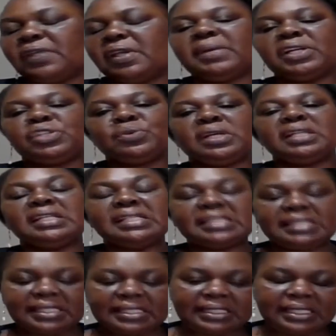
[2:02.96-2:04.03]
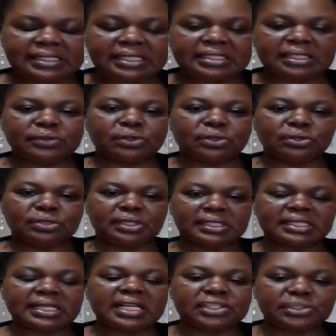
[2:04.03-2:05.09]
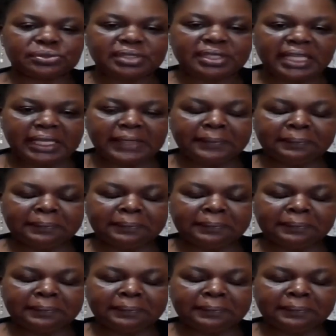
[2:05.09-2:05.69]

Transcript: them actually is diseases that we're going to discuss today.